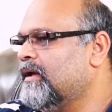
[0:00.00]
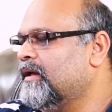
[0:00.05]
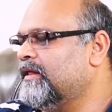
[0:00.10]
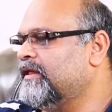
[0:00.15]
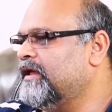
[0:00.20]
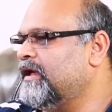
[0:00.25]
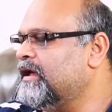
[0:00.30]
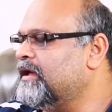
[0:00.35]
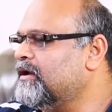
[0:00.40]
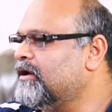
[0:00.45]

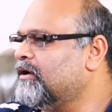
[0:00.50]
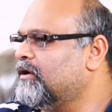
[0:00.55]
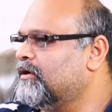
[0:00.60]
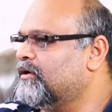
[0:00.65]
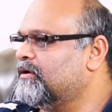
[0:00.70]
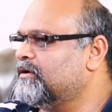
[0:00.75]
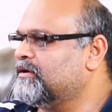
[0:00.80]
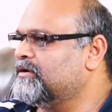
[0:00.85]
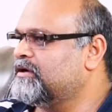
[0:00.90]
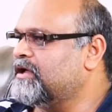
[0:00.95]
The
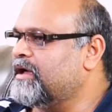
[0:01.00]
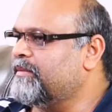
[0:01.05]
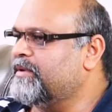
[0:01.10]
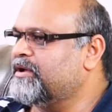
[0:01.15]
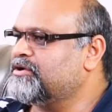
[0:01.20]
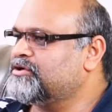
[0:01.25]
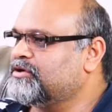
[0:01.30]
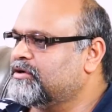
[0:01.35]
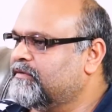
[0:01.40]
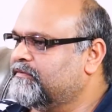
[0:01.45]
inner
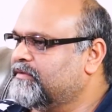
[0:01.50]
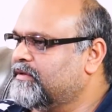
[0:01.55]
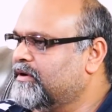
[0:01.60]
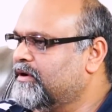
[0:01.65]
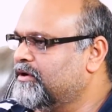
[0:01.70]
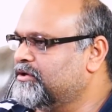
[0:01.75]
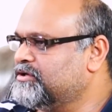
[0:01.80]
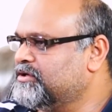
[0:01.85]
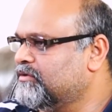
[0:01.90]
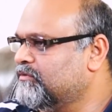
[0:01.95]
dimension of the
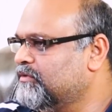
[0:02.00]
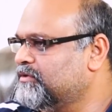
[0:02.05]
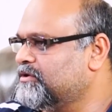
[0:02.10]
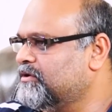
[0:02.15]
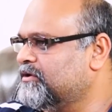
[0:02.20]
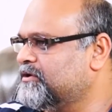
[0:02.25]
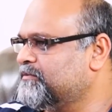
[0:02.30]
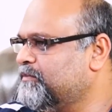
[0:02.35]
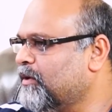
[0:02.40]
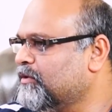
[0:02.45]
religion was
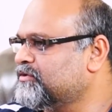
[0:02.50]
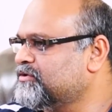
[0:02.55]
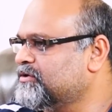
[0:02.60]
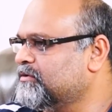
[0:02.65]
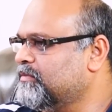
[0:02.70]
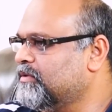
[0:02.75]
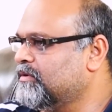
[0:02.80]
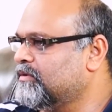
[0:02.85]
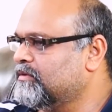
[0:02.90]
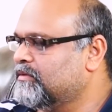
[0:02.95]

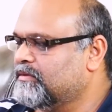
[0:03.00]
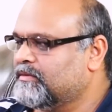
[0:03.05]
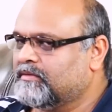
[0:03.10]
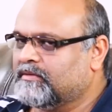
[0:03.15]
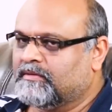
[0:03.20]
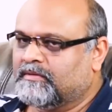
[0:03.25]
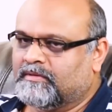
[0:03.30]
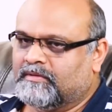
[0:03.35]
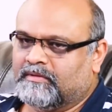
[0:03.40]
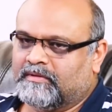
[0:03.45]
responsible
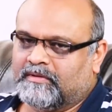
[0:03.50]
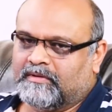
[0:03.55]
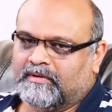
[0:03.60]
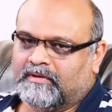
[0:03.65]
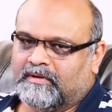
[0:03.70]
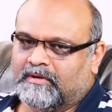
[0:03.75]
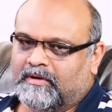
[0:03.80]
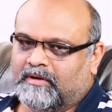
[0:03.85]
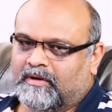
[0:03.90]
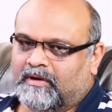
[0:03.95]

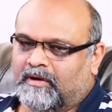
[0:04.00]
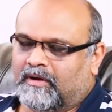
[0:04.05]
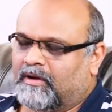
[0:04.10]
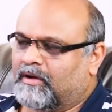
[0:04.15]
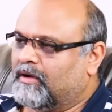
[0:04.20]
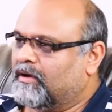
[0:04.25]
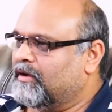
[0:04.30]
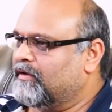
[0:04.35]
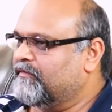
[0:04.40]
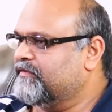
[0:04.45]

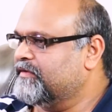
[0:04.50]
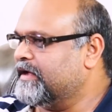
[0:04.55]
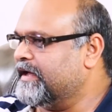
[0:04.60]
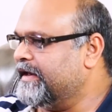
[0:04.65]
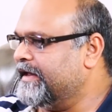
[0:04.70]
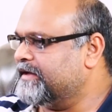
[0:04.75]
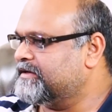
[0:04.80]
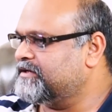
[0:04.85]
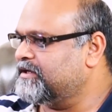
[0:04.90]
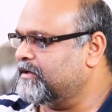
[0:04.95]
of
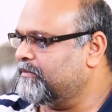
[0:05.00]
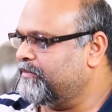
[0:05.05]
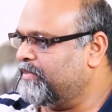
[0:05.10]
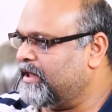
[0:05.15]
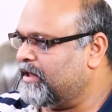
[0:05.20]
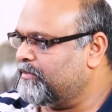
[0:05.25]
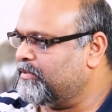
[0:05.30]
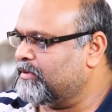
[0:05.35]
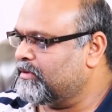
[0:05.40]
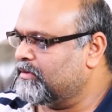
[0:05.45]
connecting
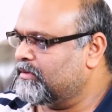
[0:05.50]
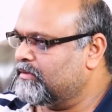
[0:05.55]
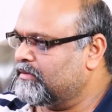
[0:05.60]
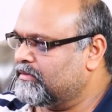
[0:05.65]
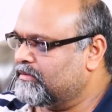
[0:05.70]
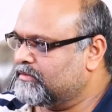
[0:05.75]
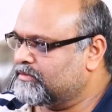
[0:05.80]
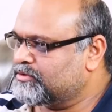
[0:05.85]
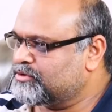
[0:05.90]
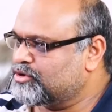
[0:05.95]
people
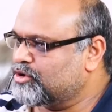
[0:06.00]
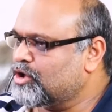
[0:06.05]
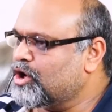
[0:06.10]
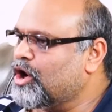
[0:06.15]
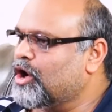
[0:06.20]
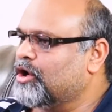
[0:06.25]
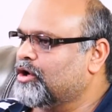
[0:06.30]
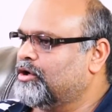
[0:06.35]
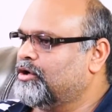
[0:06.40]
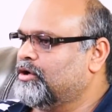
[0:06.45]
to
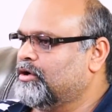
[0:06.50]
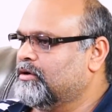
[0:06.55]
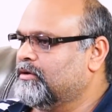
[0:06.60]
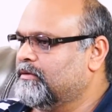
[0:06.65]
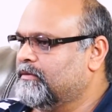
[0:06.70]
God,